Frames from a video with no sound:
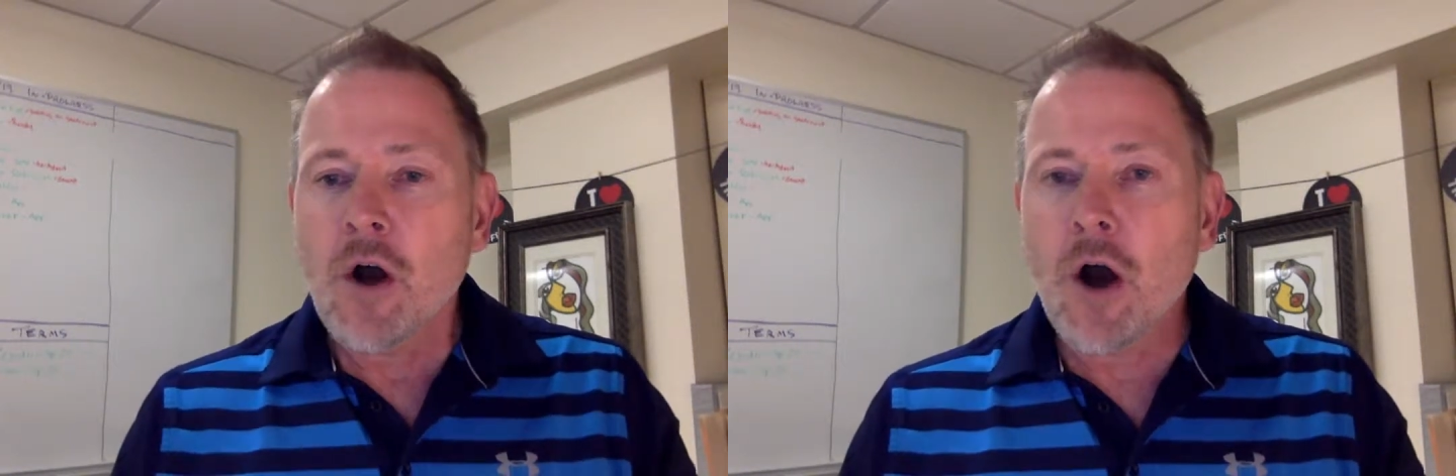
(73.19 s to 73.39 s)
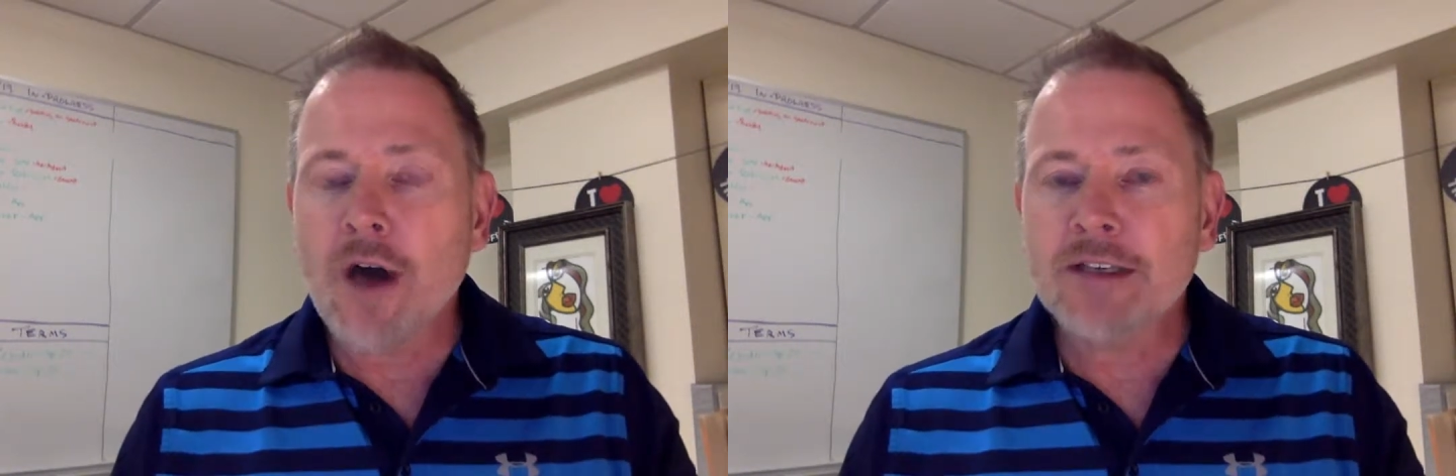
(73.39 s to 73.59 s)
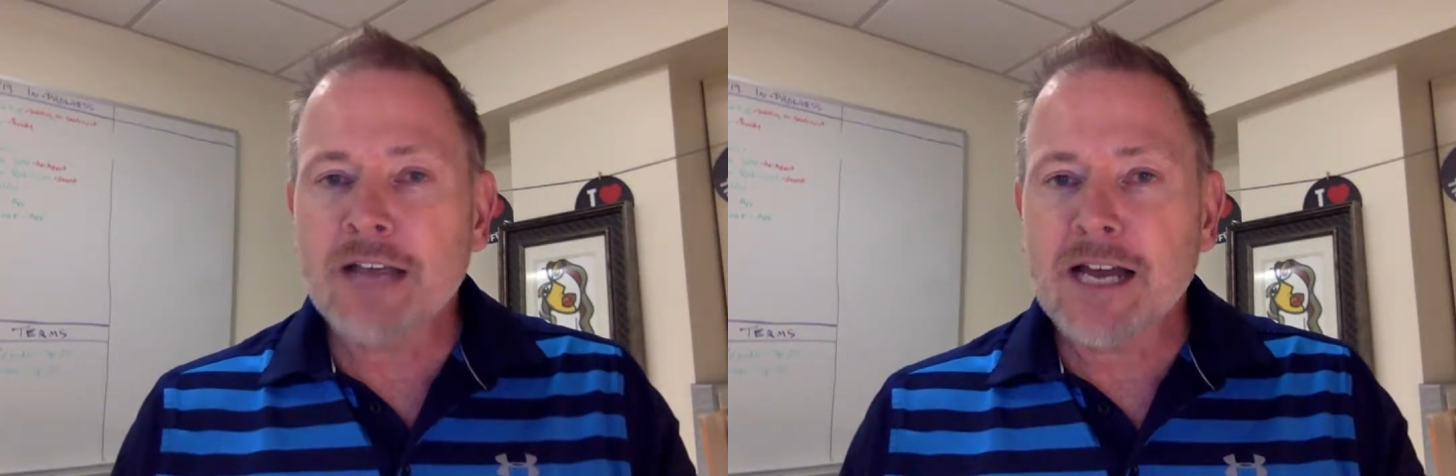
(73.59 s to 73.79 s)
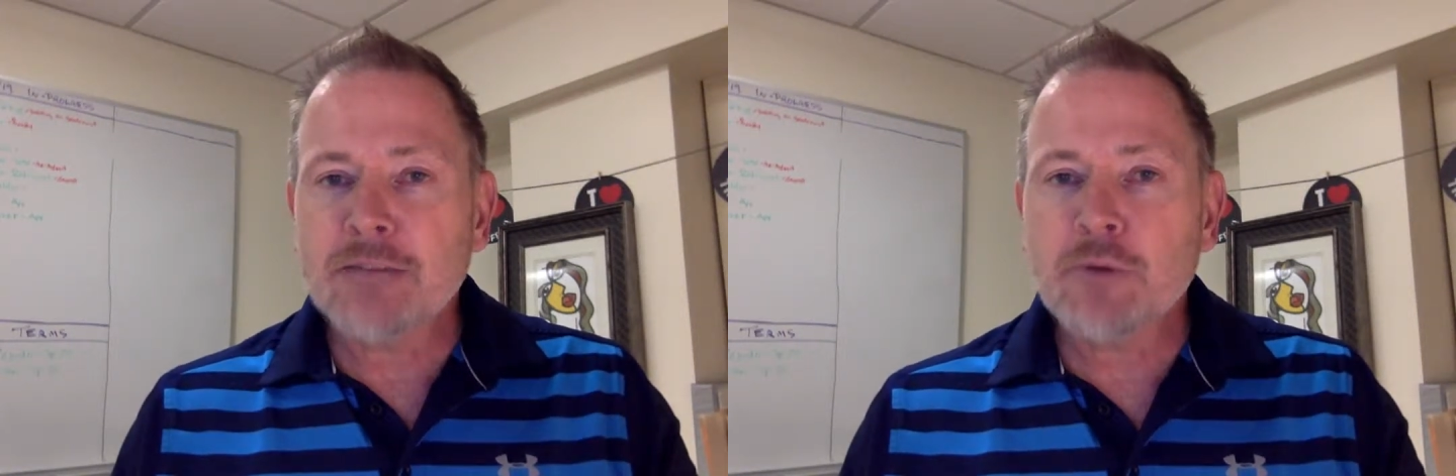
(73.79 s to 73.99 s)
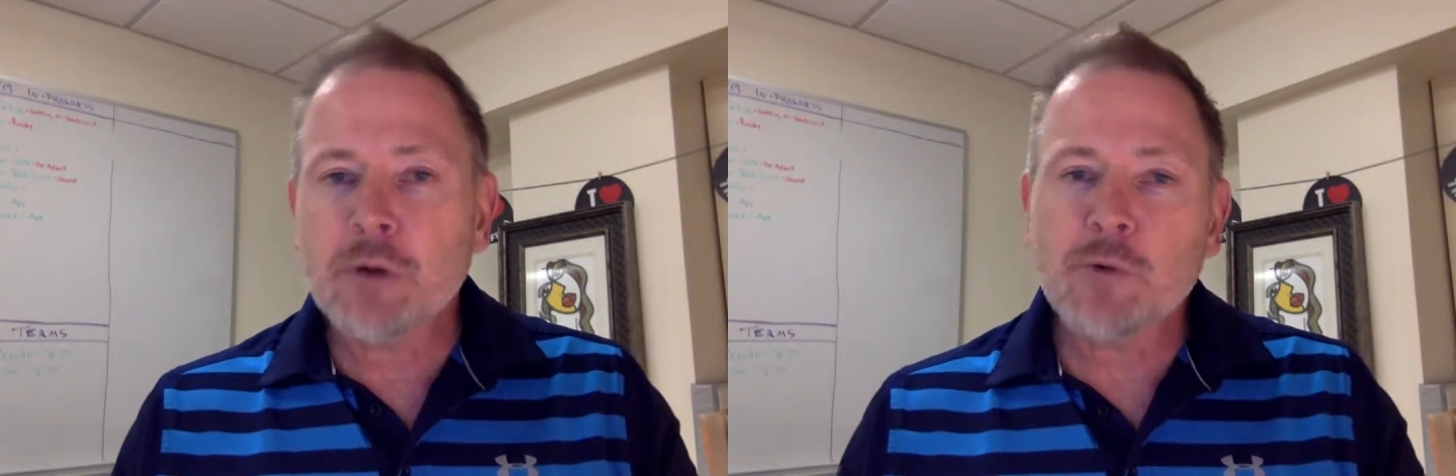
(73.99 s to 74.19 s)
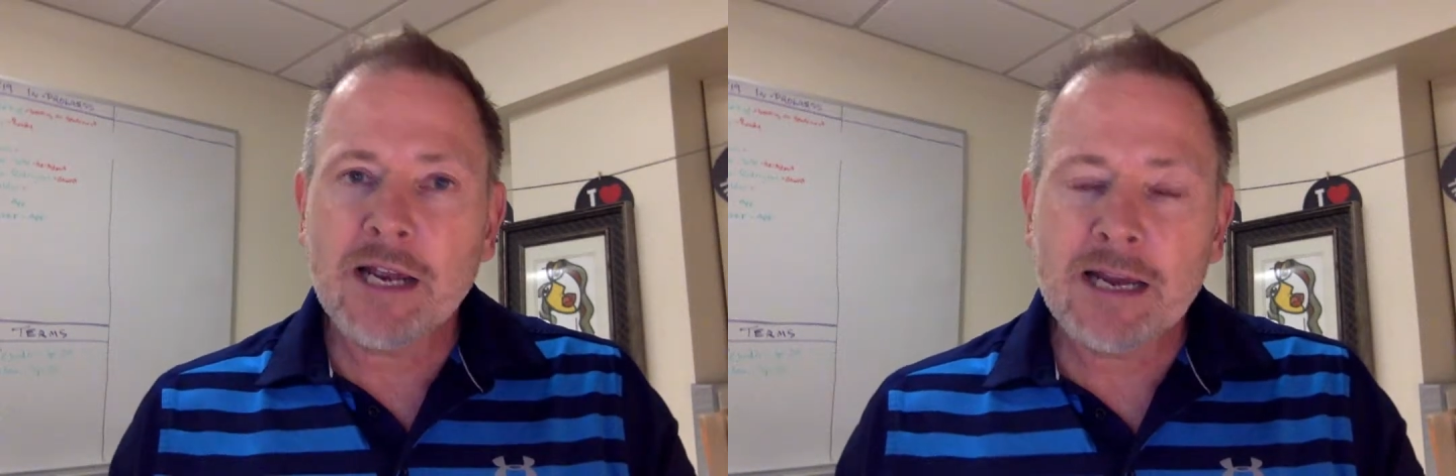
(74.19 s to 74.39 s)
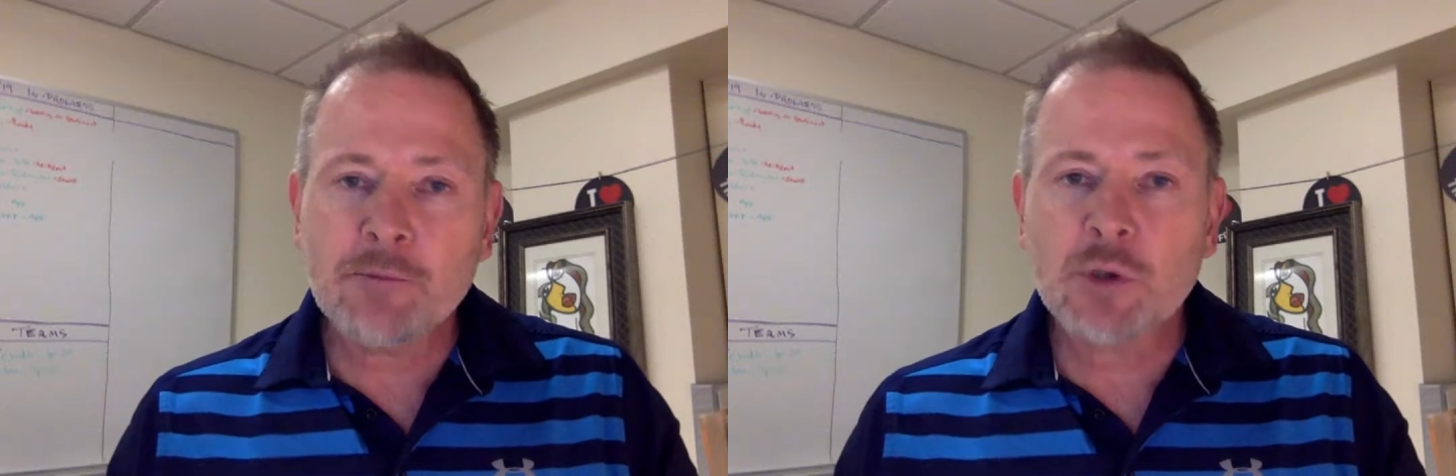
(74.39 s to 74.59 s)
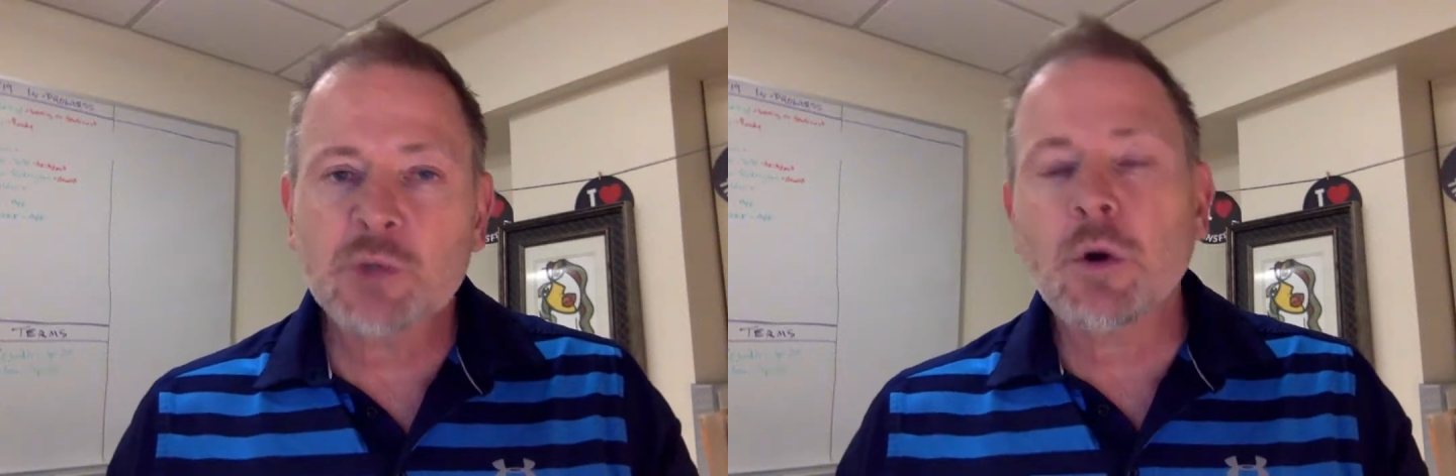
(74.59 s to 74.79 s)
online program,
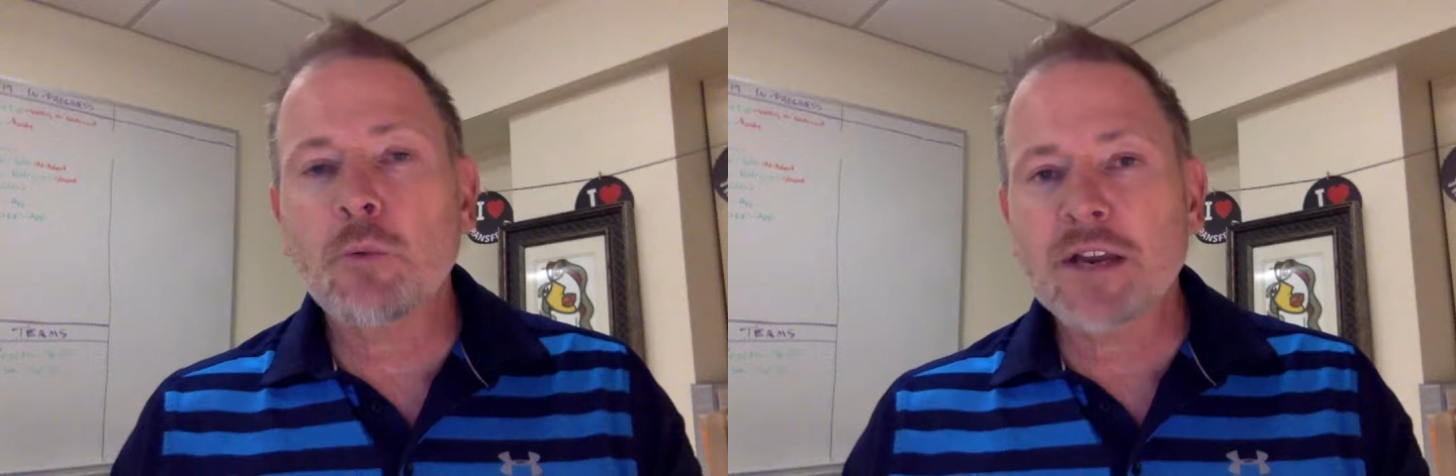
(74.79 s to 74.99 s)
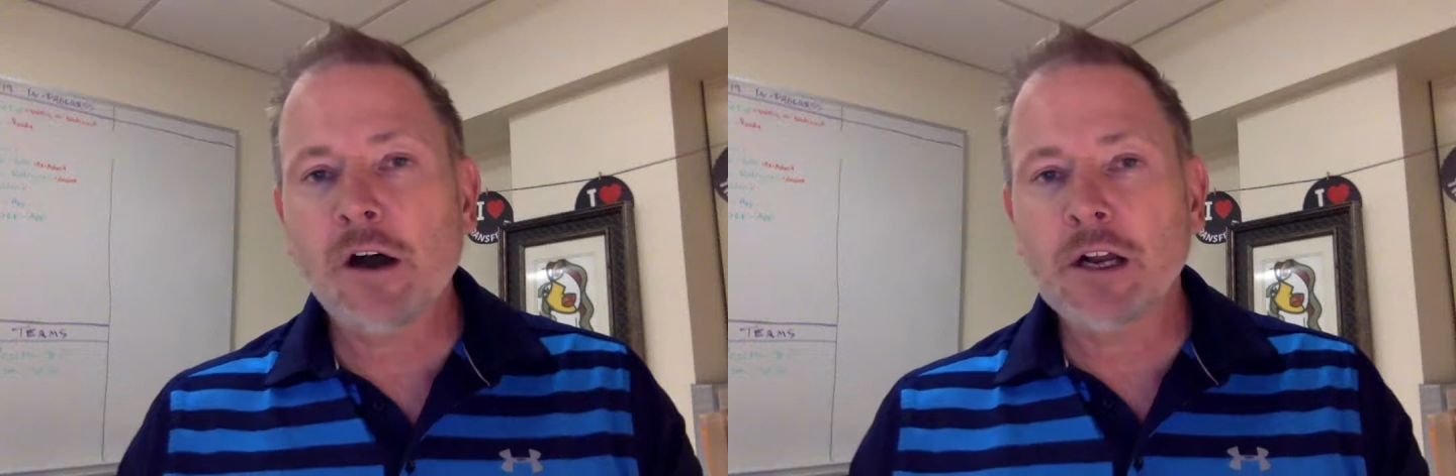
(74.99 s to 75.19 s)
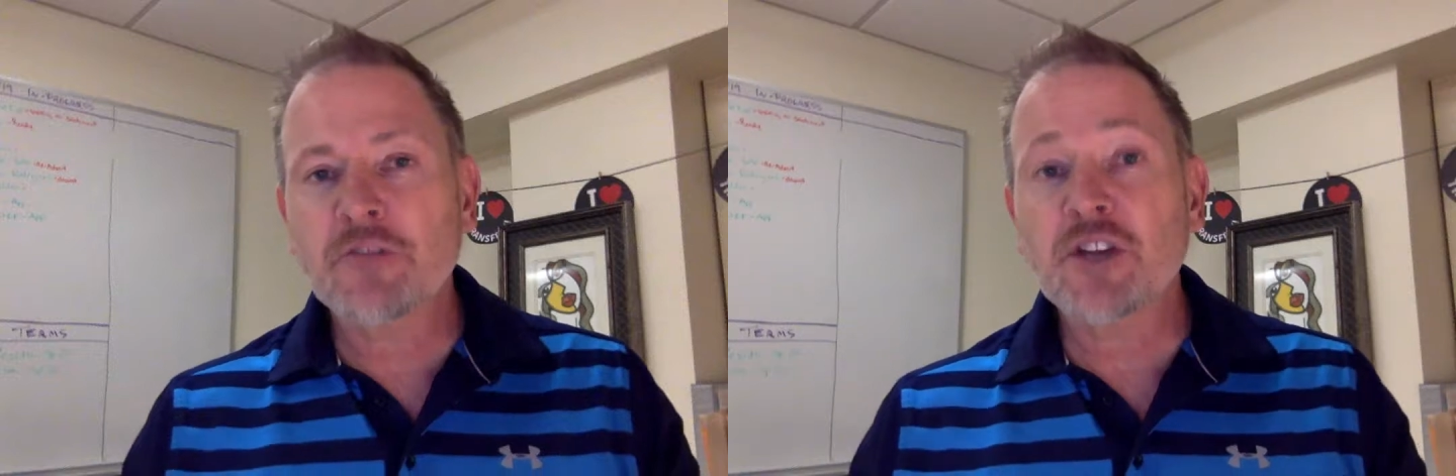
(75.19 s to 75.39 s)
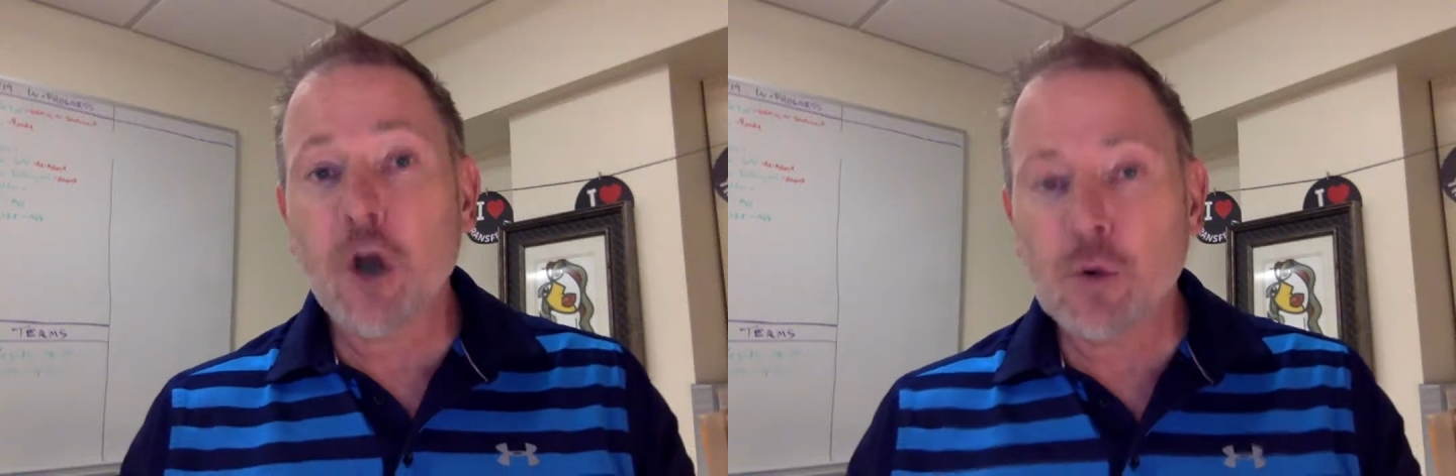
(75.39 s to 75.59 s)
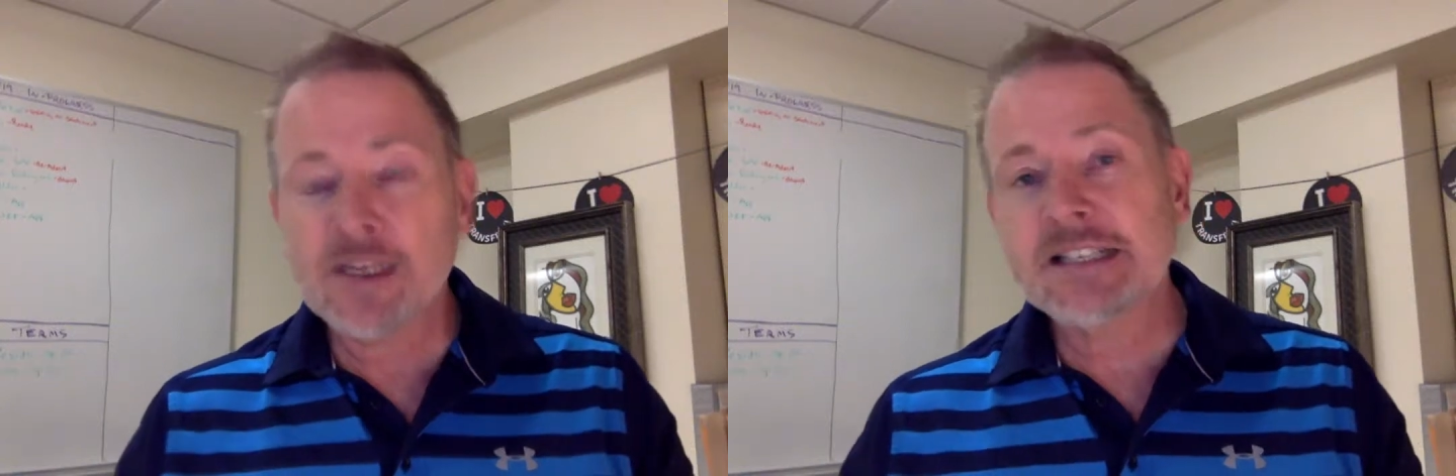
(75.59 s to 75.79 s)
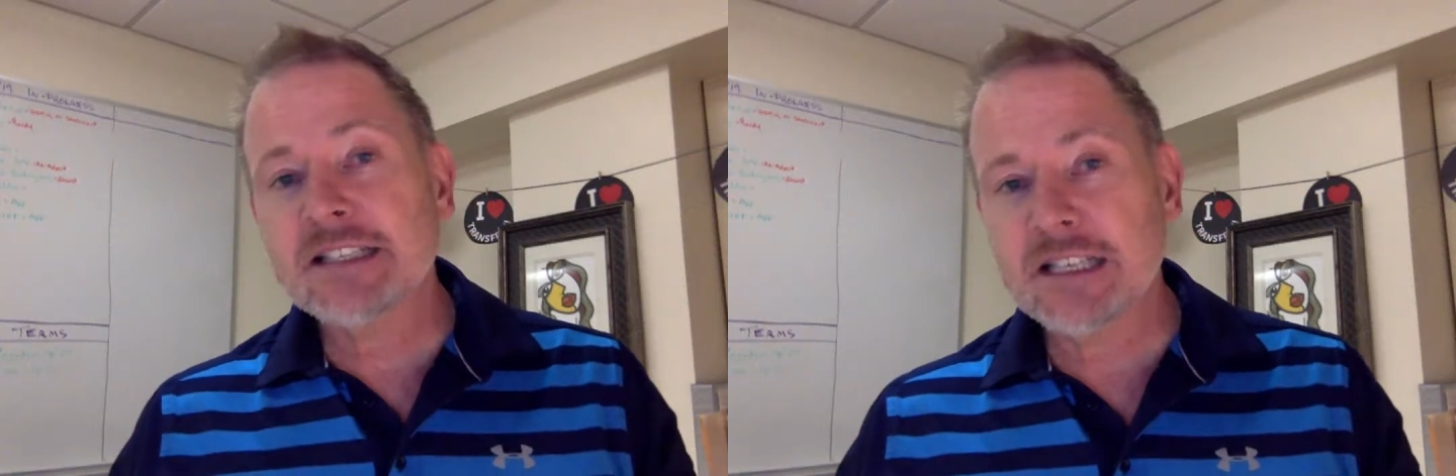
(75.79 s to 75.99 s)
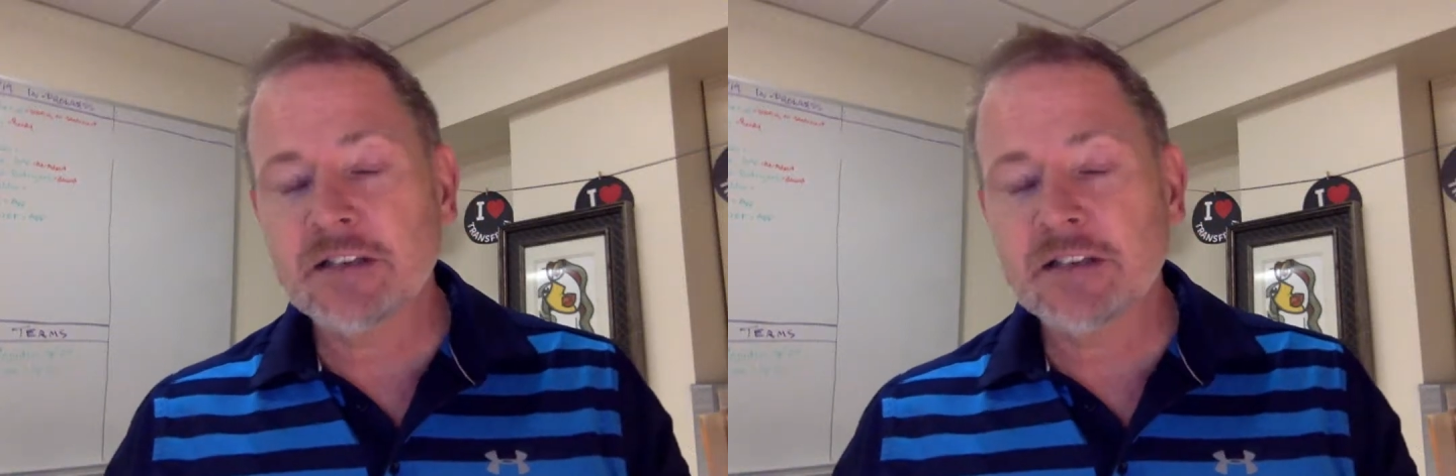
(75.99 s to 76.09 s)
or as what we call it, the ODC,